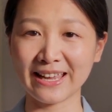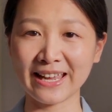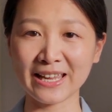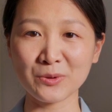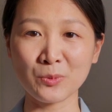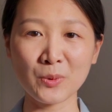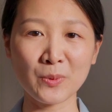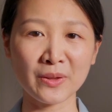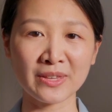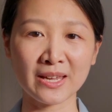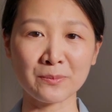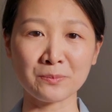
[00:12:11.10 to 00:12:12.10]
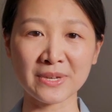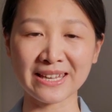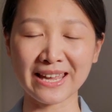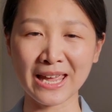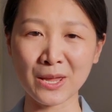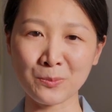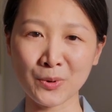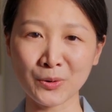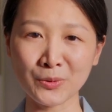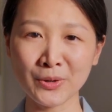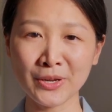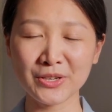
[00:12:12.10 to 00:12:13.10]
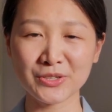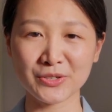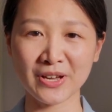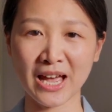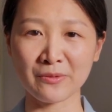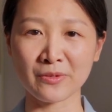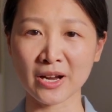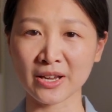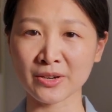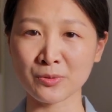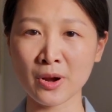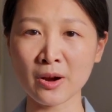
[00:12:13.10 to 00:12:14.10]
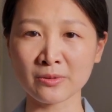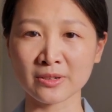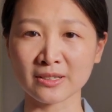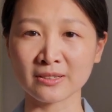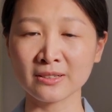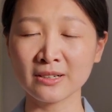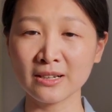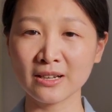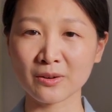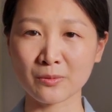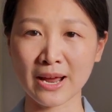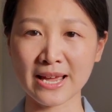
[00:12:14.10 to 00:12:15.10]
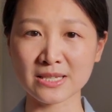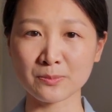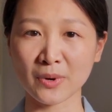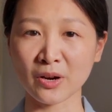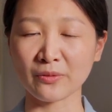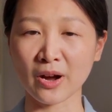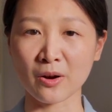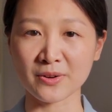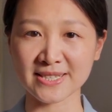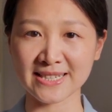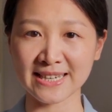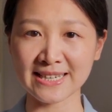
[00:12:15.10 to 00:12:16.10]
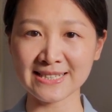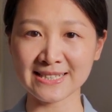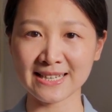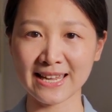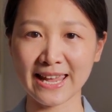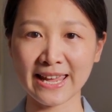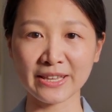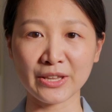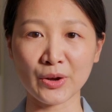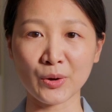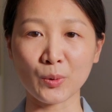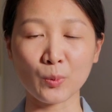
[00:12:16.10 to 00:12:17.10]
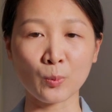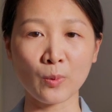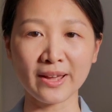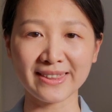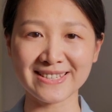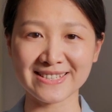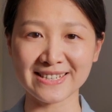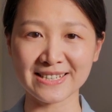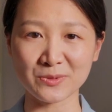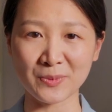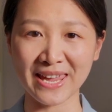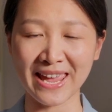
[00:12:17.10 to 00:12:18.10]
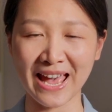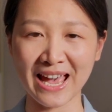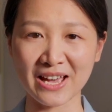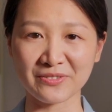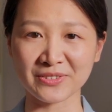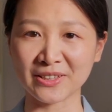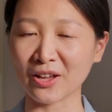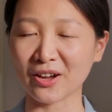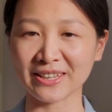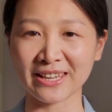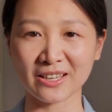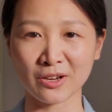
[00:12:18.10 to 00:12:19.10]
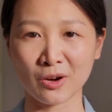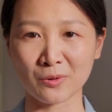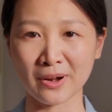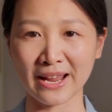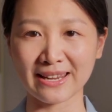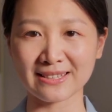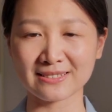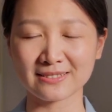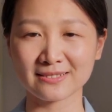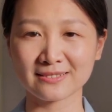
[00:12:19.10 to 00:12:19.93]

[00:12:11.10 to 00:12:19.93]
and we will then be able to have a clearer grasp of our states and know what things we have not yet got right.